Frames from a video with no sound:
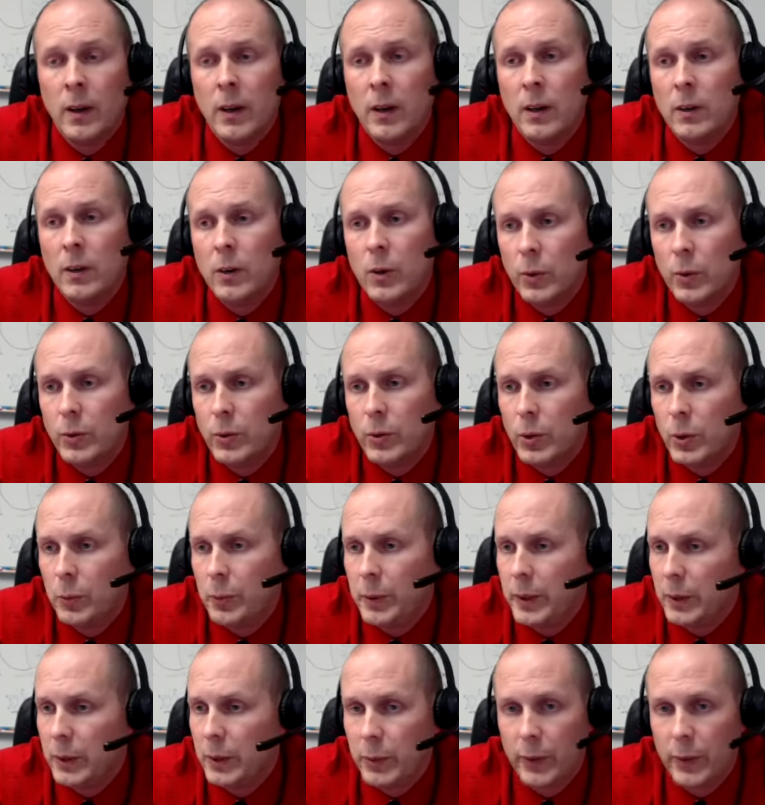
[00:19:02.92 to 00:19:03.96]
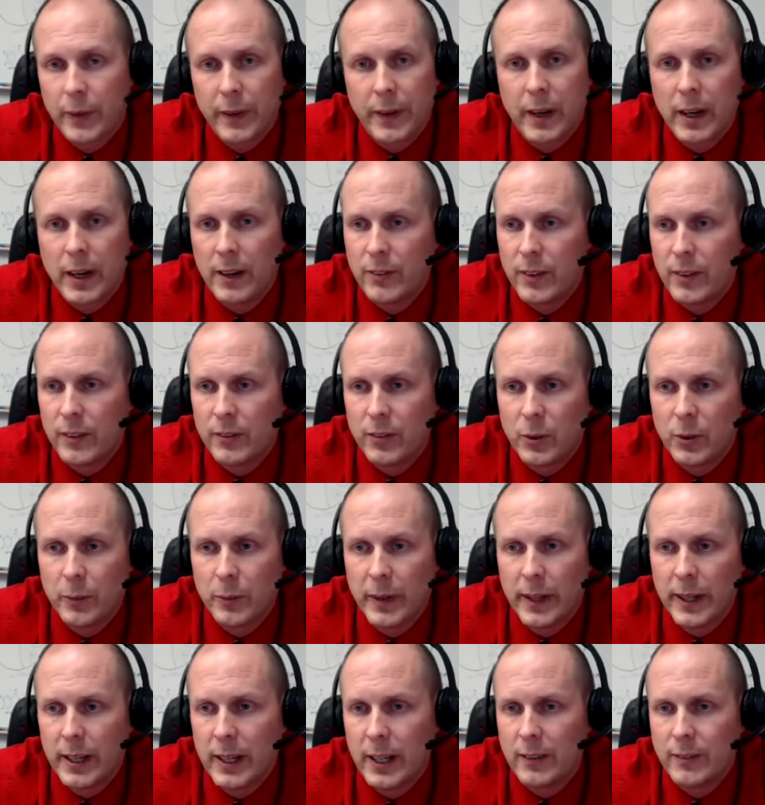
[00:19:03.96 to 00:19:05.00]
No two people that I've ever
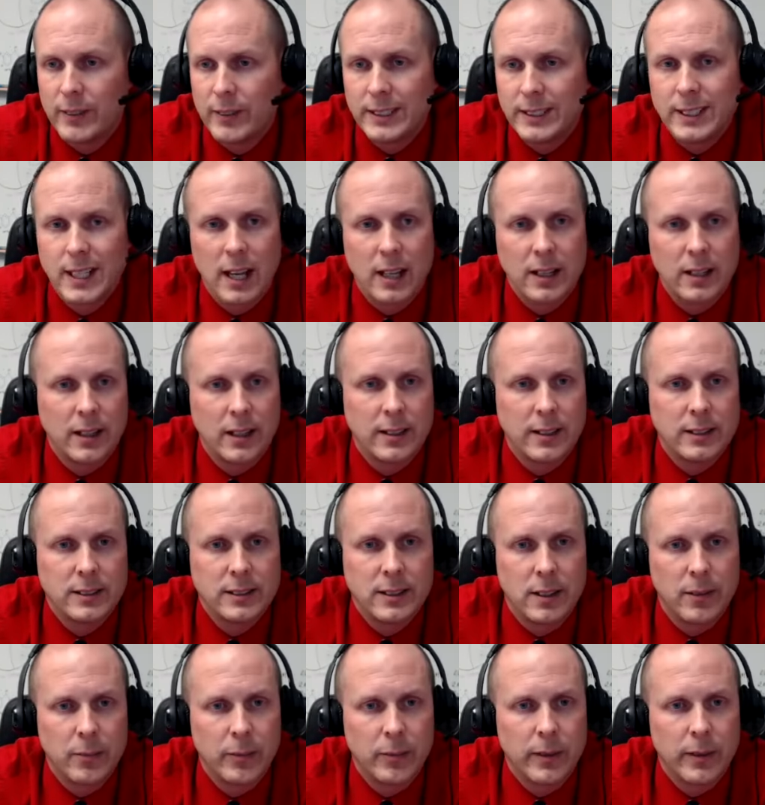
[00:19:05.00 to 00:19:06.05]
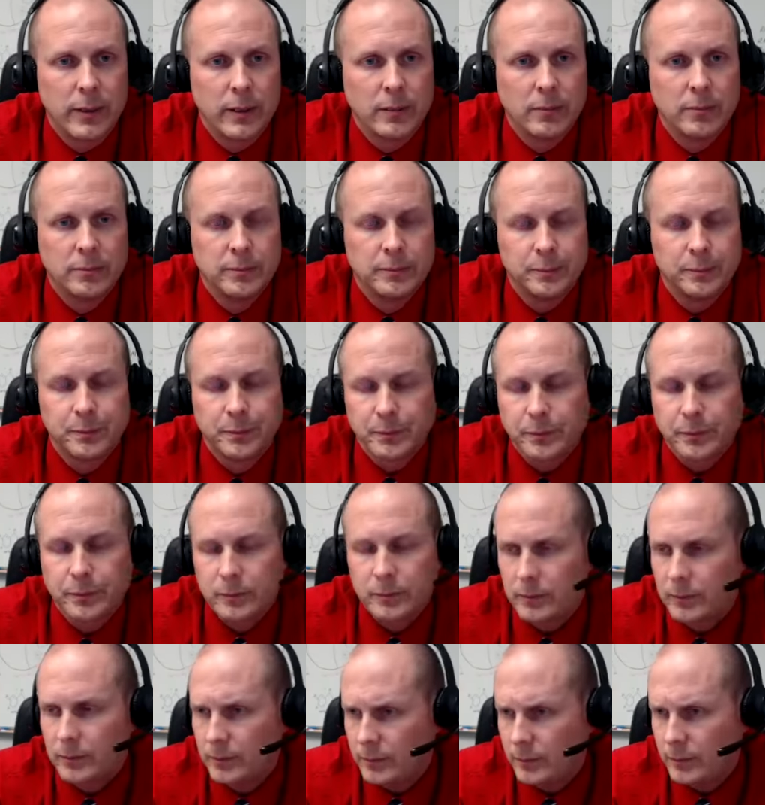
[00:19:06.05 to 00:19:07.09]
met have exactly the same thing.
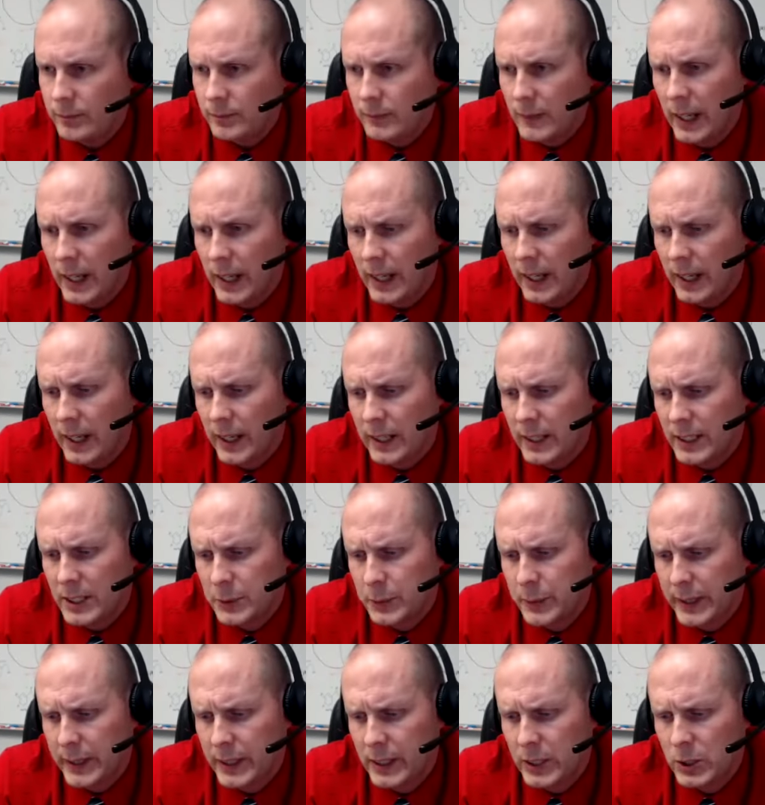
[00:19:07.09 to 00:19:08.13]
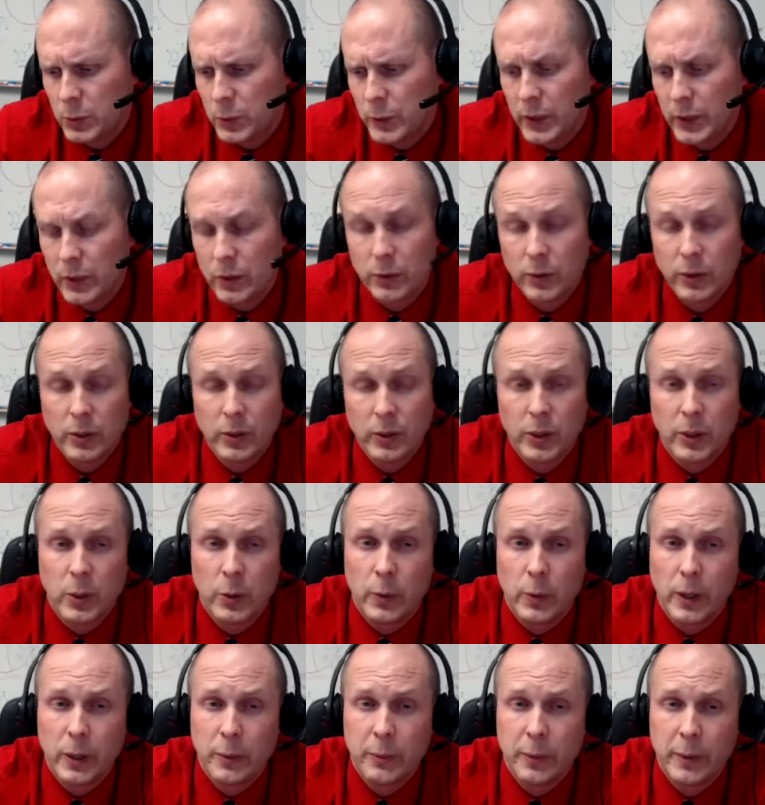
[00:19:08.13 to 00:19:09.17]
And it's because we don't really know
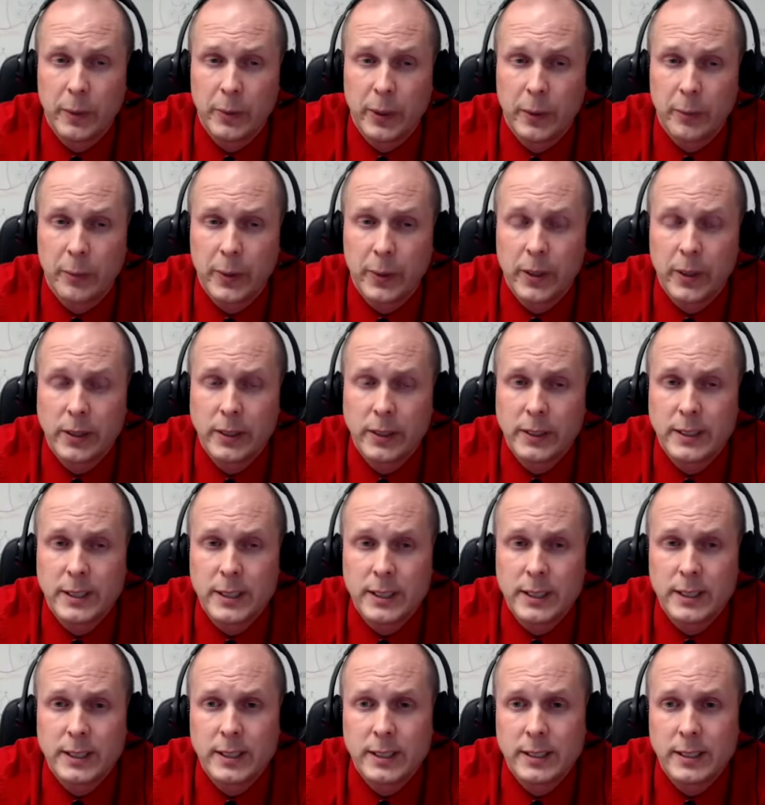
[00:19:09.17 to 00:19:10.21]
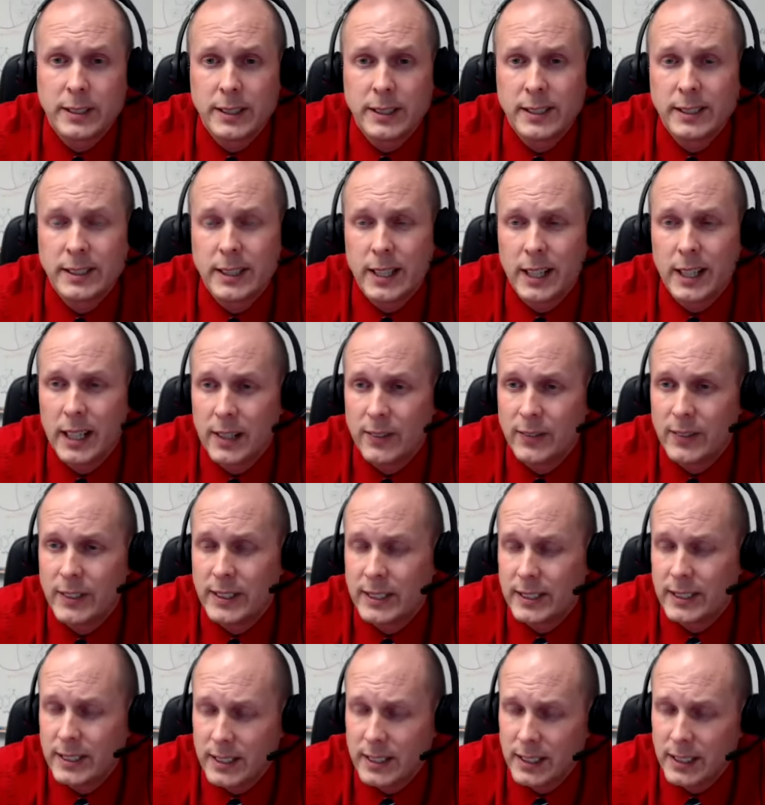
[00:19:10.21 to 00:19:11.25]
why people get Parkinson's disease. And I have a
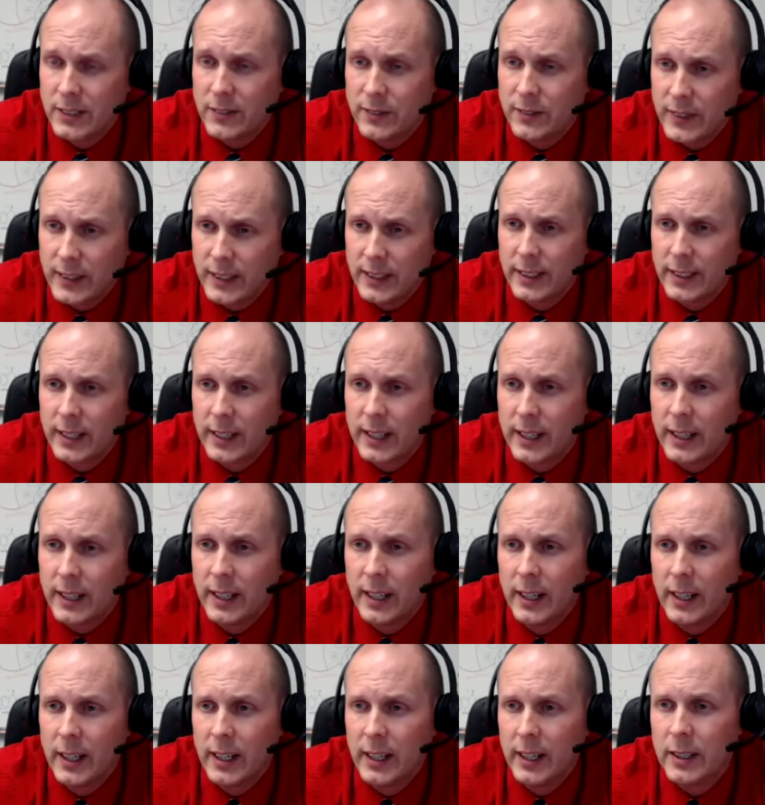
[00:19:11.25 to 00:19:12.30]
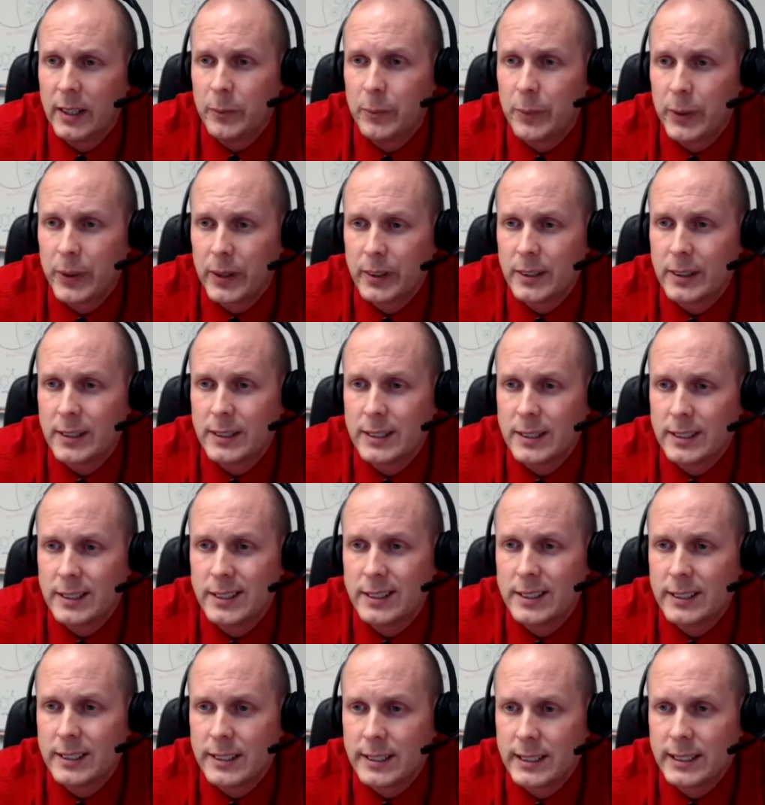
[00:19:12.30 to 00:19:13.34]
distinct feeling that
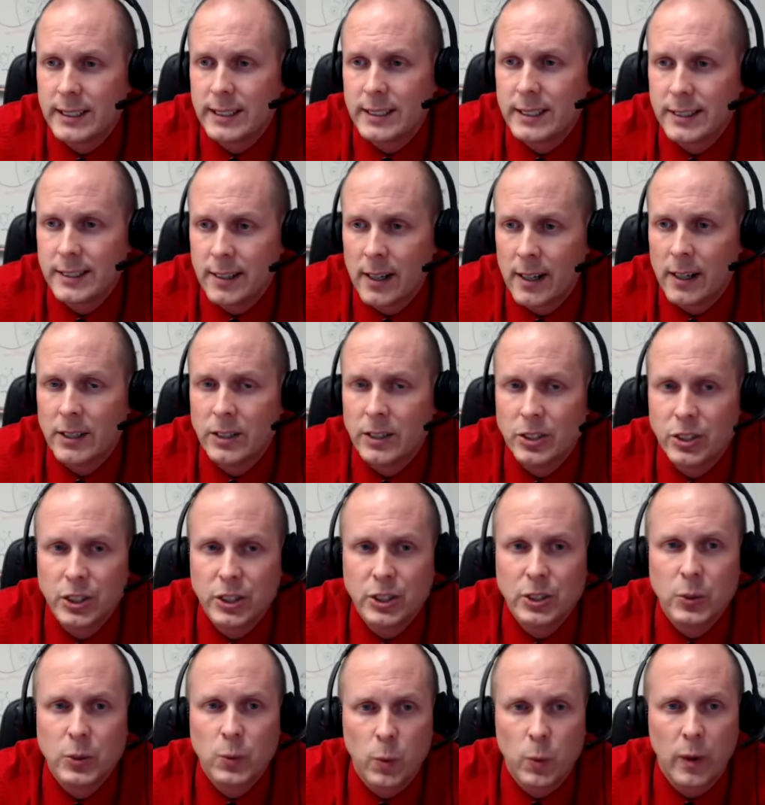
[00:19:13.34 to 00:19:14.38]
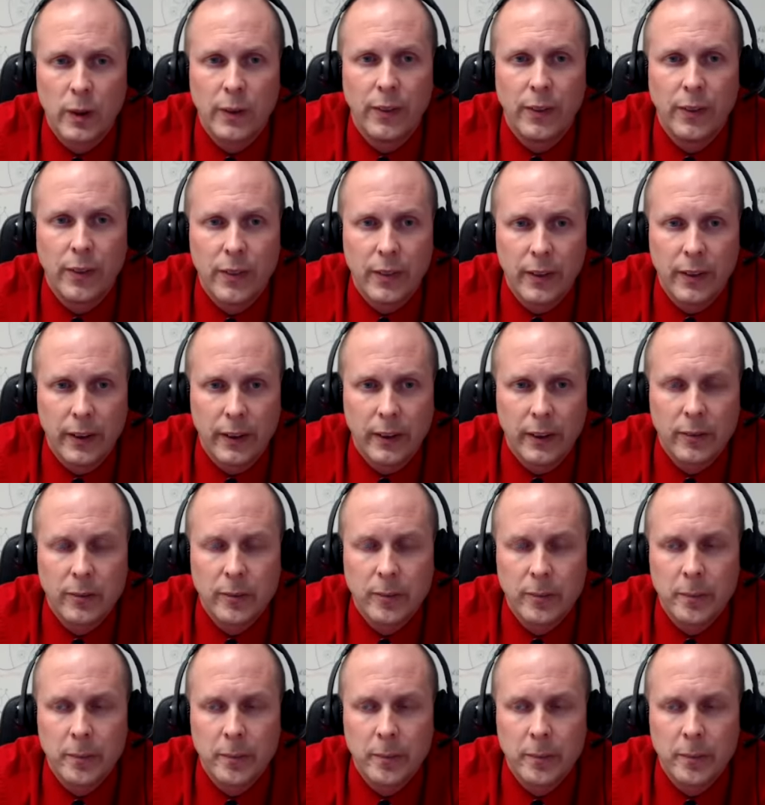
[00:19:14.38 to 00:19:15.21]
Parkinson's disease is not just one thing.